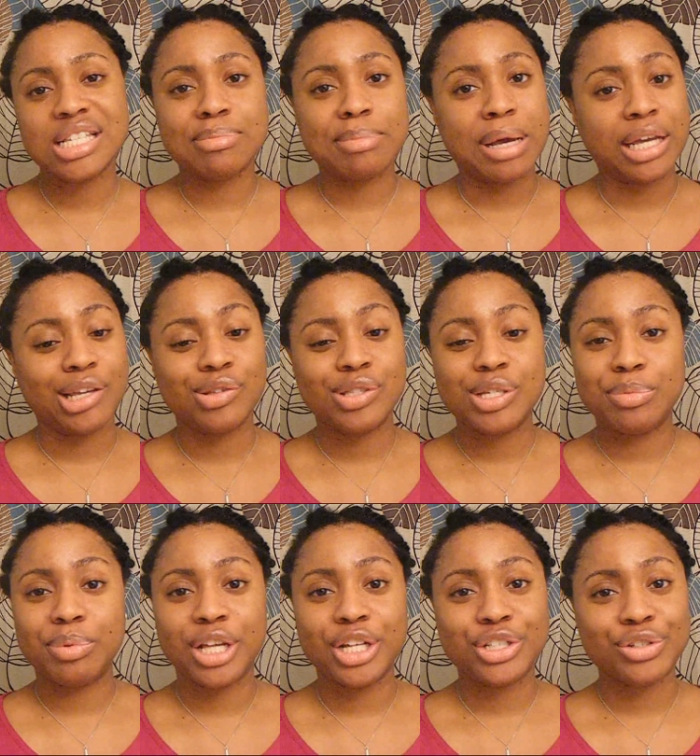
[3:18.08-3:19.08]
it's my
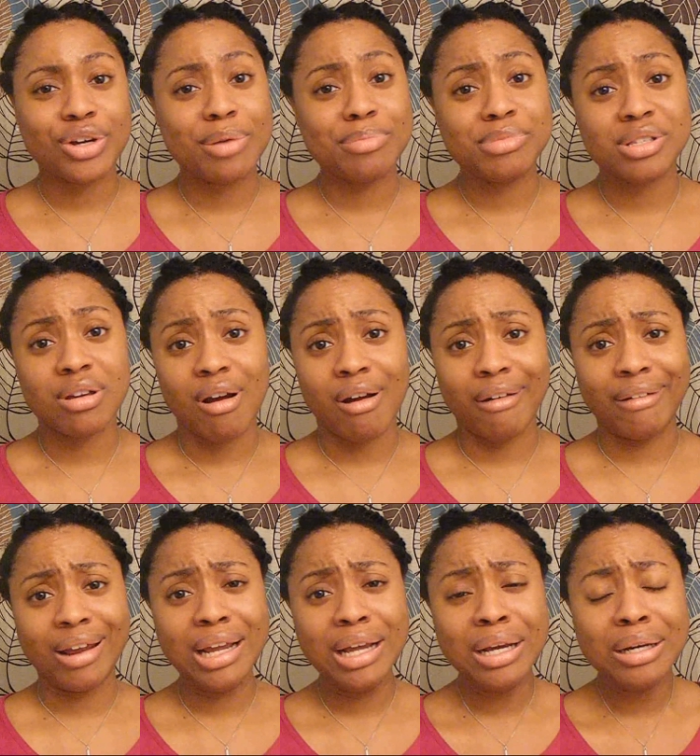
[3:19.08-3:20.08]
guilty pleasure. I'm
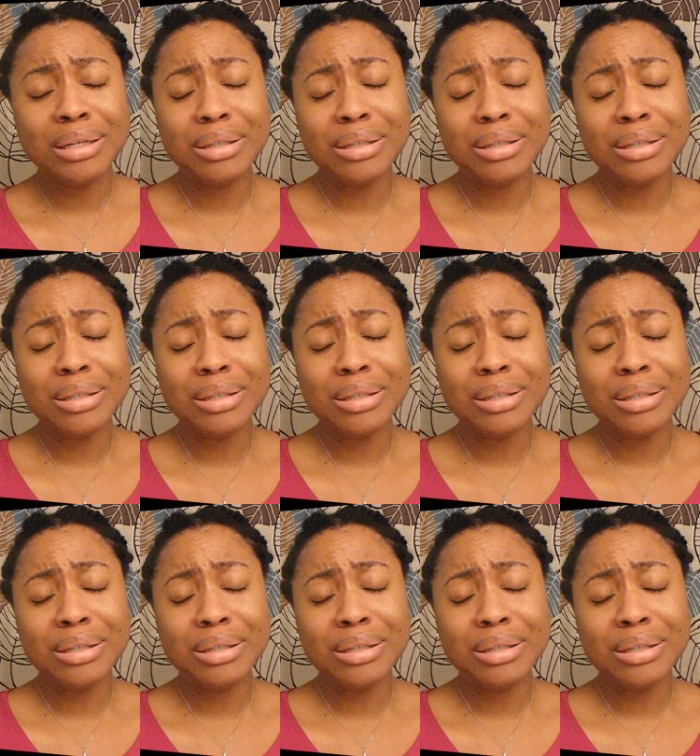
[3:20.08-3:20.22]
sorry.